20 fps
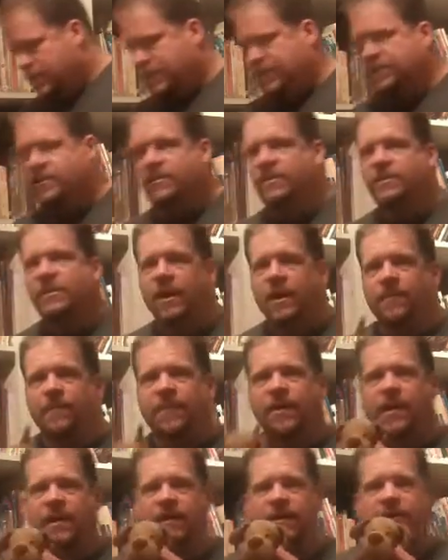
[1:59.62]
this is
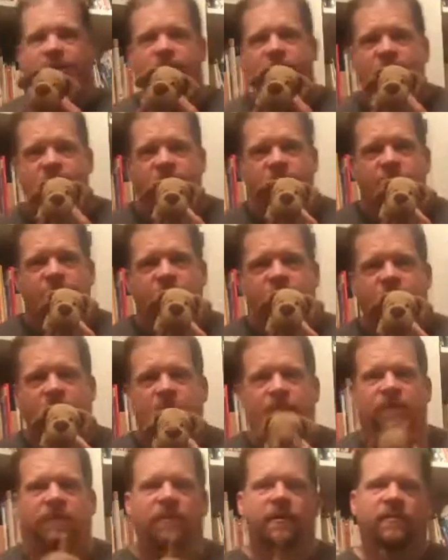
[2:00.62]
Cupcake.
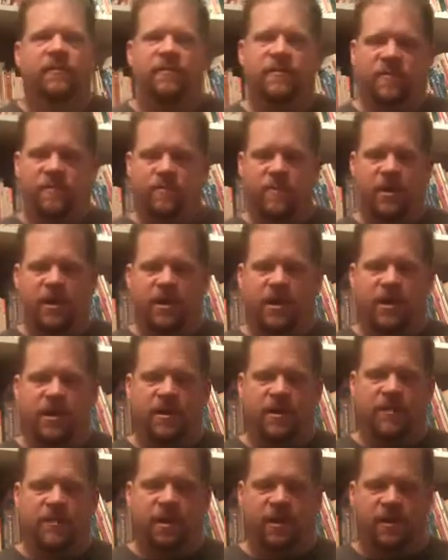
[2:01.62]
This is
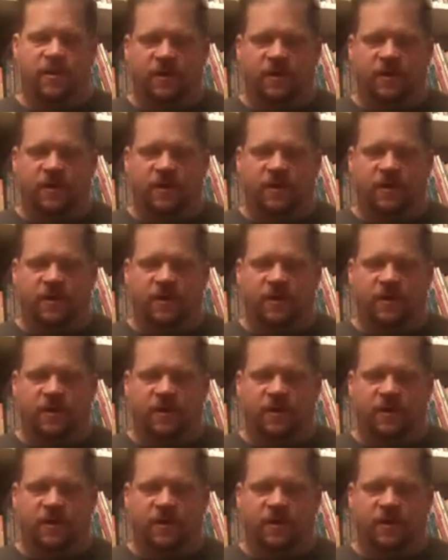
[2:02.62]
my